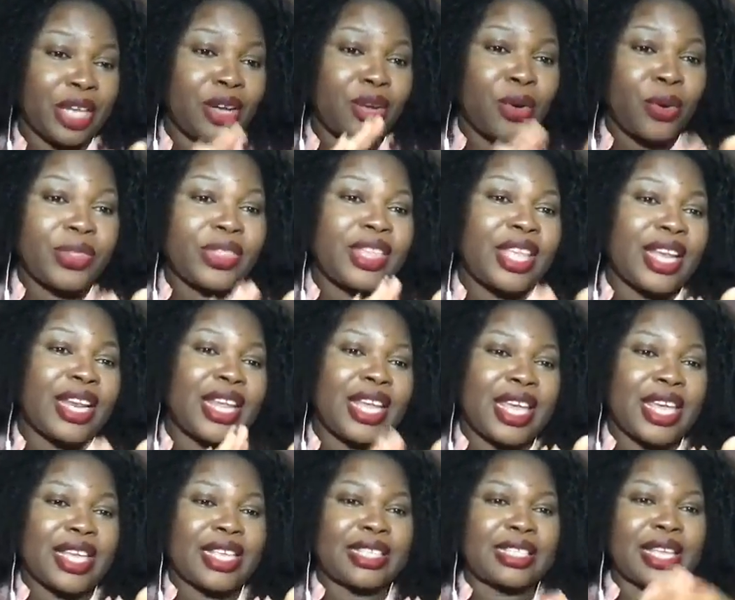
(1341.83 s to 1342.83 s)
good thing
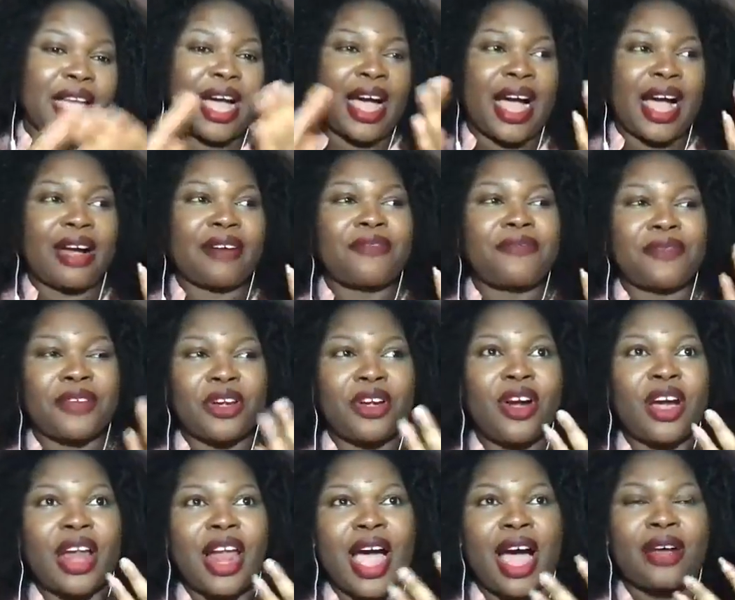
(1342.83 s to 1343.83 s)
is I've
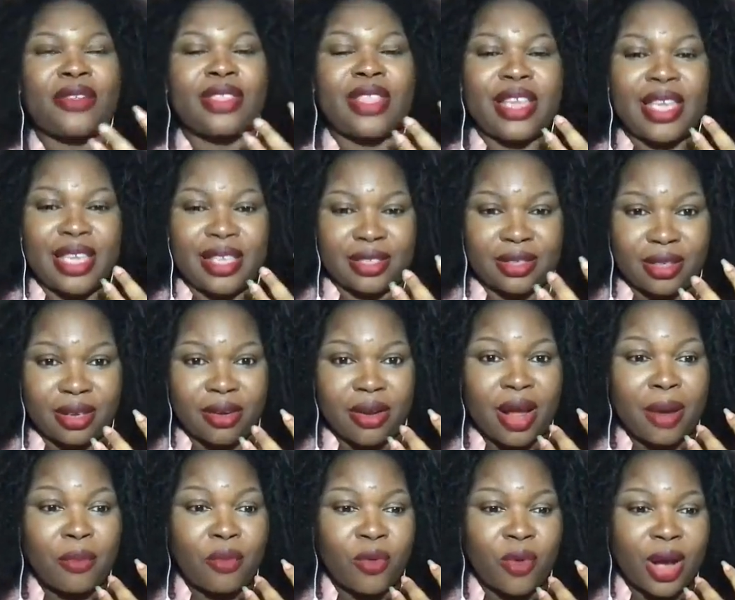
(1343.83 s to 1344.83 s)
figured out the
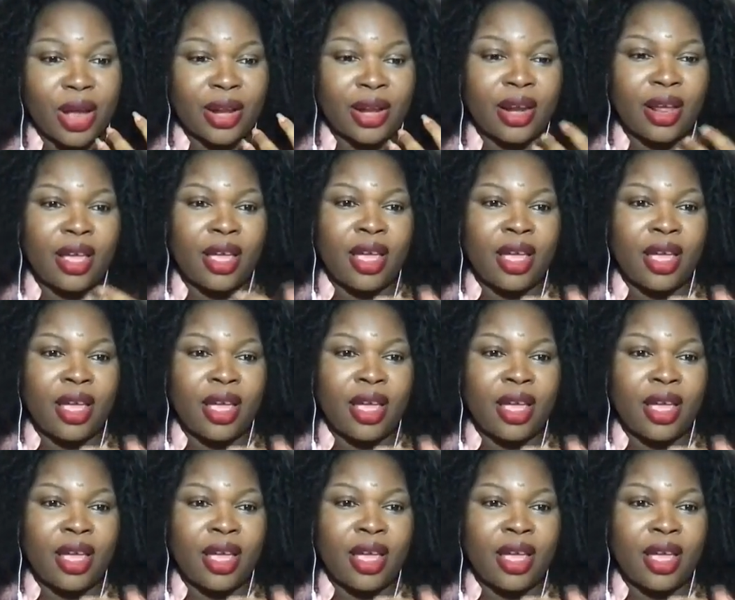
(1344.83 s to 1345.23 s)
Instagram one.